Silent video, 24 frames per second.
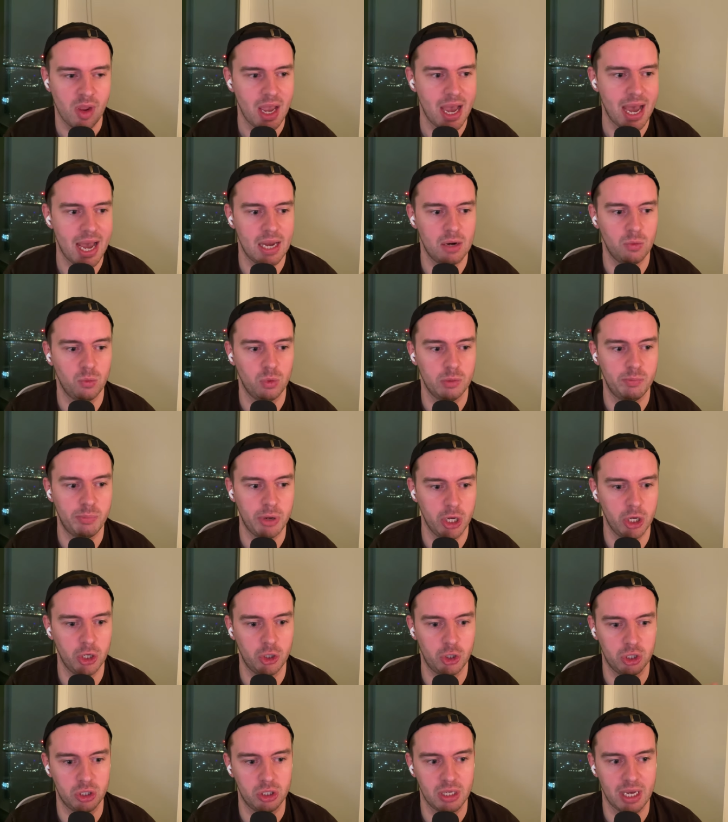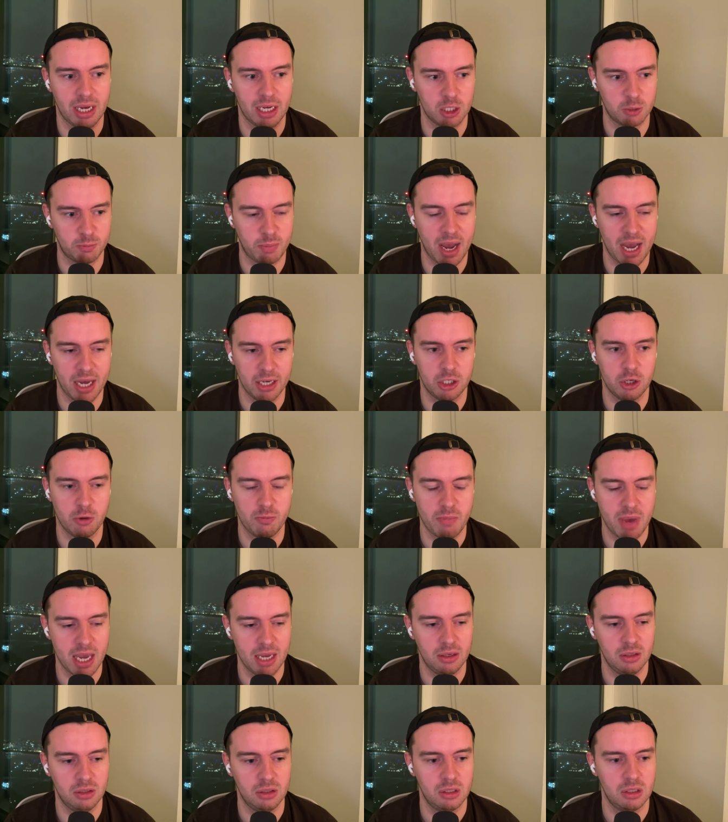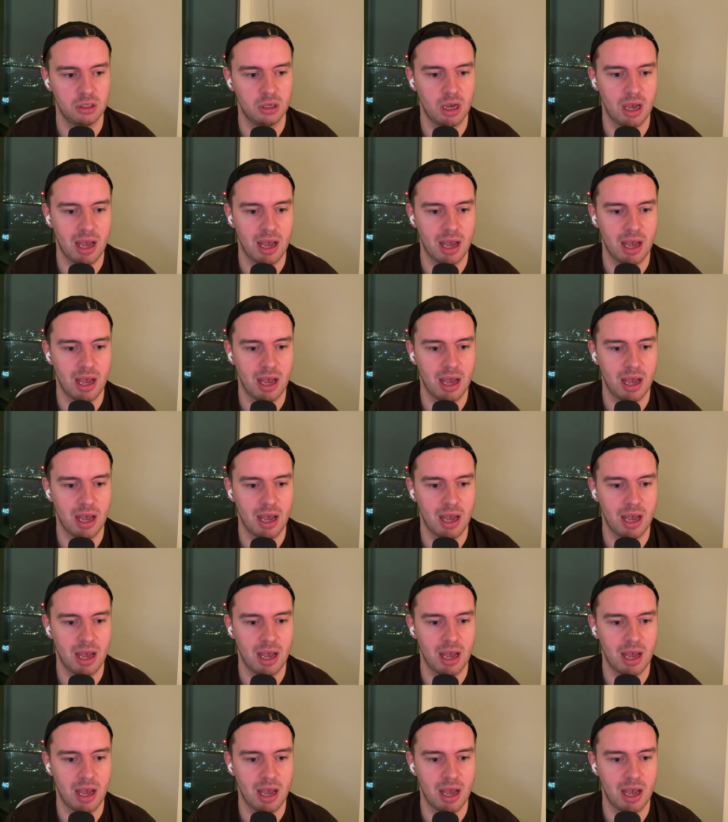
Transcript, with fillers: and would purchase expired domains